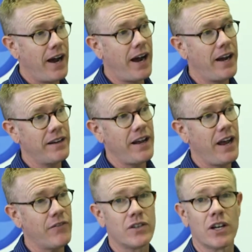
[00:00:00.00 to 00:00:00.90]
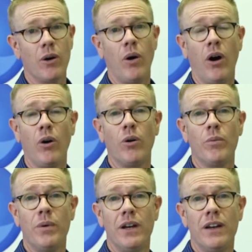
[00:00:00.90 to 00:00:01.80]
I have to go
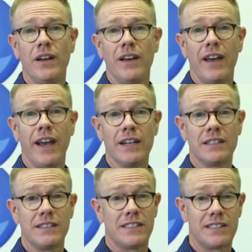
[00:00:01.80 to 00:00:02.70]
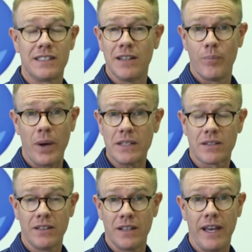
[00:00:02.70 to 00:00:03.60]
home and
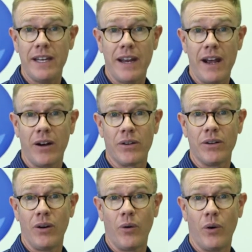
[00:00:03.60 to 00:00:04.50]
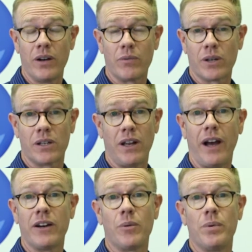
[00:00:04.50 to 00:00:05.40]
basically lay down on a
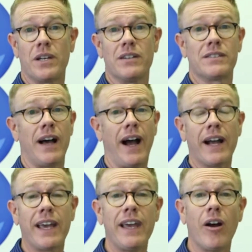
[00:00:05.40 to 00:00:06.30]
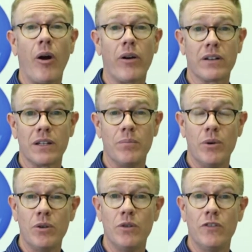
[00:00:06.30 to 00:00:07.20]
recliner because I can't hardly
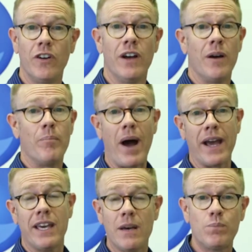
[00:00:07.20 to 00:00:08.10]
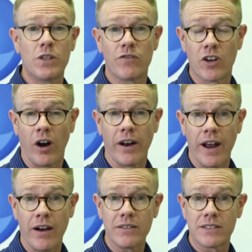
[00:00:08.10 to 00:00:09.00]
move. My hips have gone
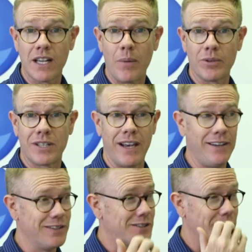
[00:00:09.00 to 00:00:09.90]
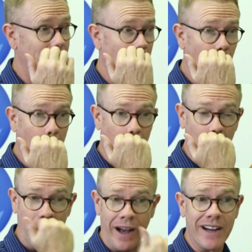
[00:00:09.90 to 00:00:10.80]
out simultaneously,
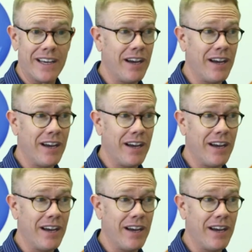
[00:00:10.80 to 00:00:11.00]
and I